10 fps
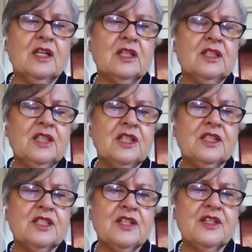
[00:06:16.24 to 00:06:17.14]

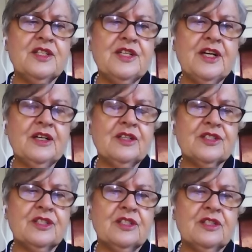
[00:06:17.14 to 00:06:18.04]
connected to the doubt
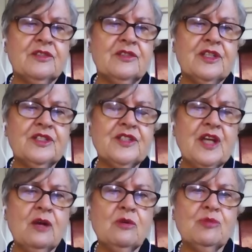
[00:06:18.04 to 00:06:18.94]
that is
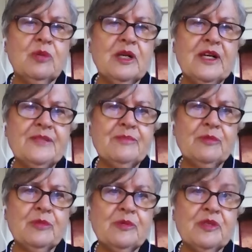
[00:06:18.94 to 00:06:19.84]
held in place by
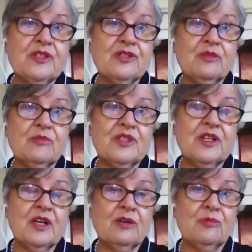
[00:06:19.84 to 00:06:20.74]
Mobius strips and
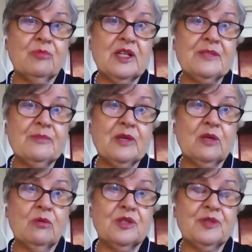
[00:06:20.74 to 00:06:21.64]
held in place by quantum